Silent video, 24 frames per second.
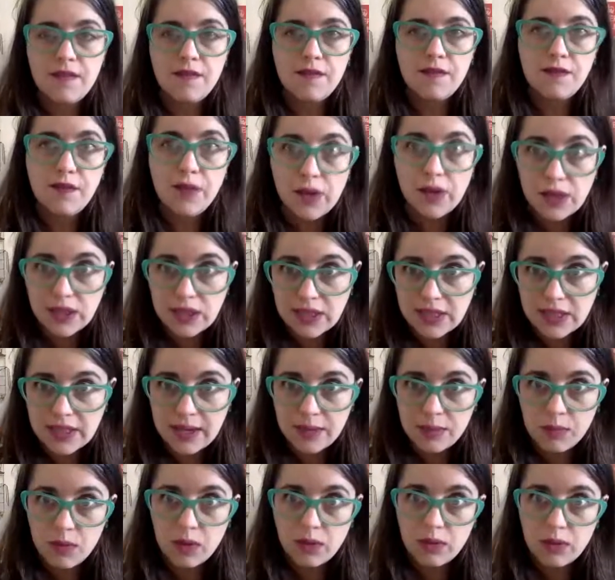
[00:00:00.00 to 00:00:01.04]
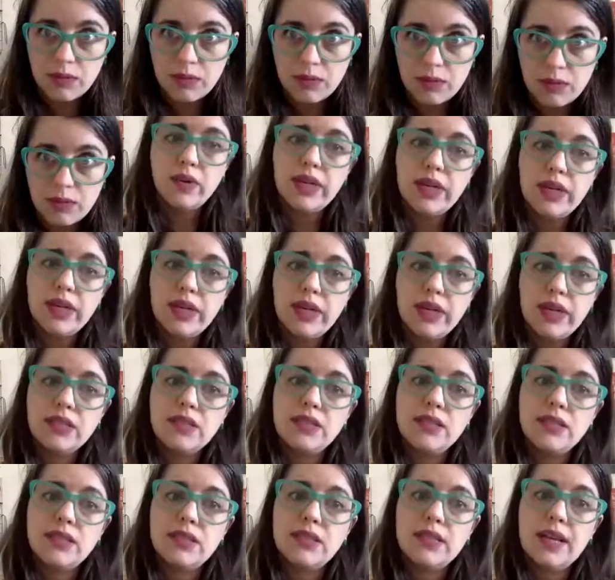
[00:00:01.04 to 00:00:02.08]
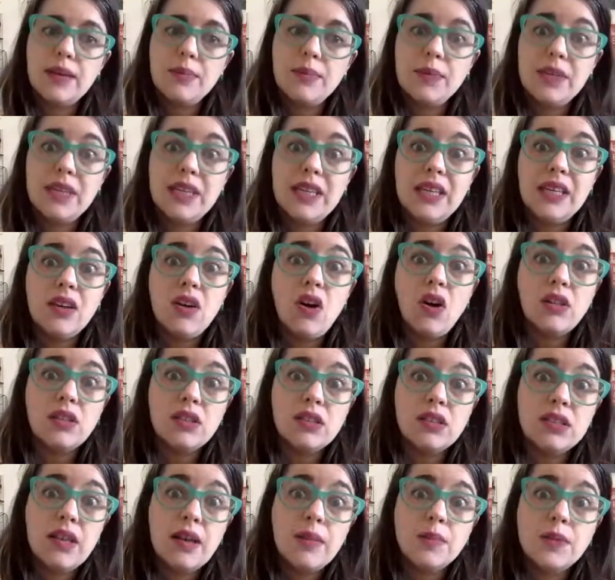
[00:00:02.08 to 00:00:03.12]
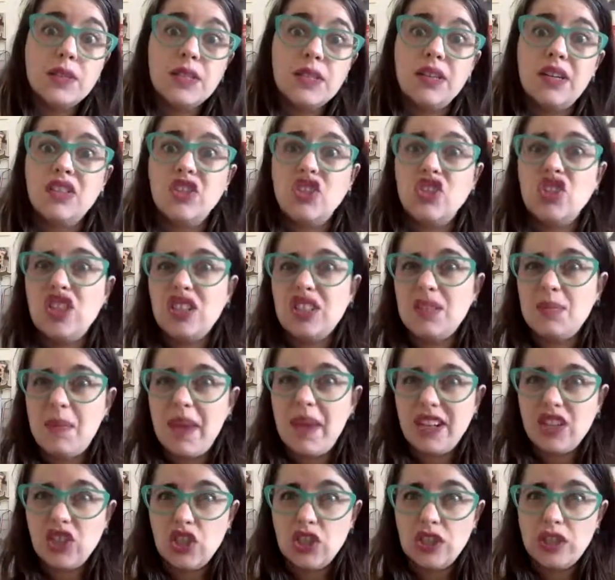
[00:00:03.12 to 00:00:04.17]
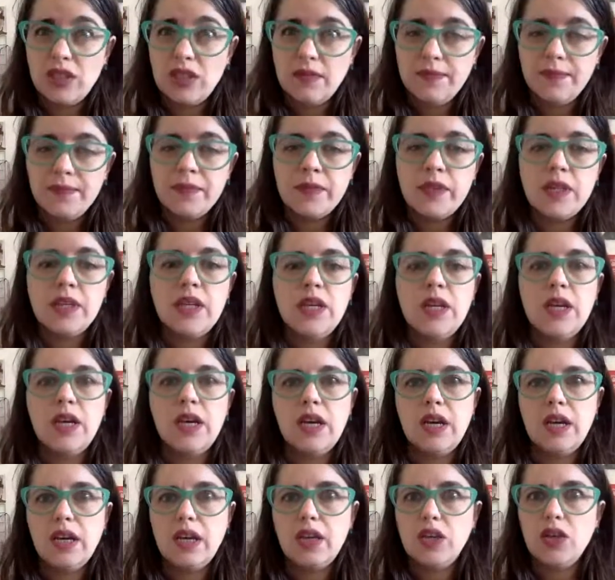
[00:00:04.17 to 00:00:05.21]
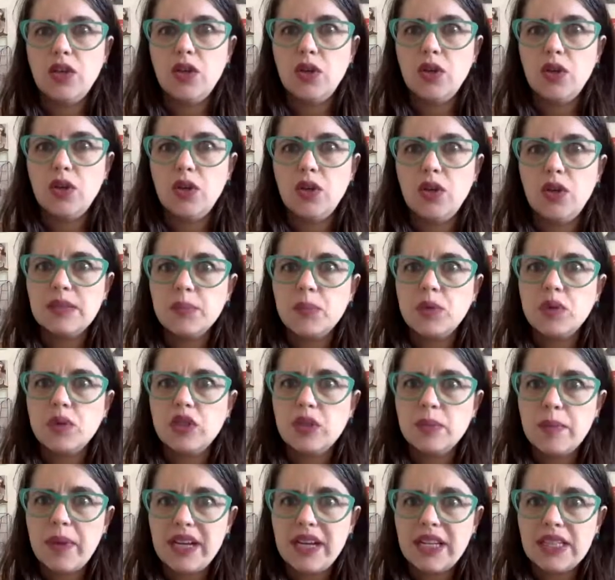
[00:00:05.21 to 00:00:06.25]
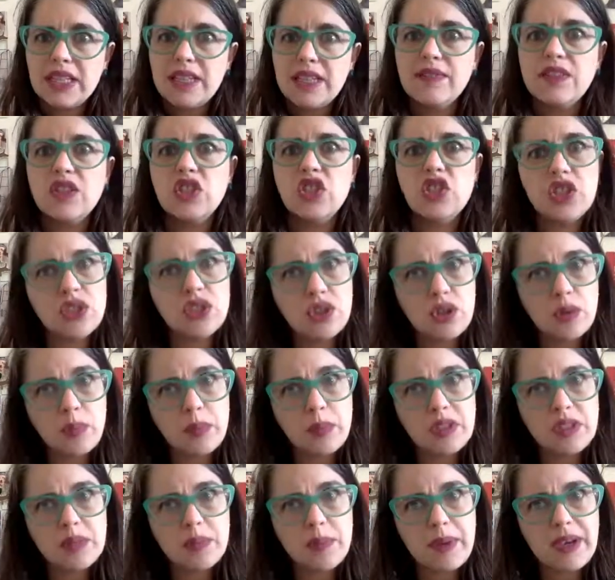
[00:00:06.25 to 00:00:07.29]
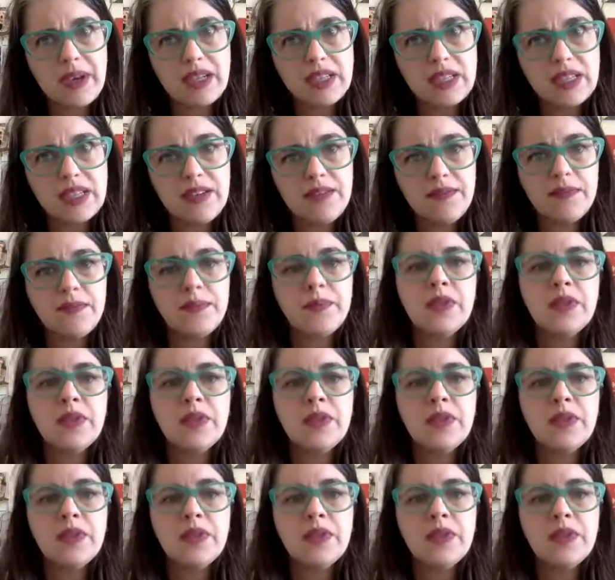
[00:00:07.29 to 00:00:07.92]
First, I'm going to address some key concepts that I just mentioned, a human rights perspective and gender perspective.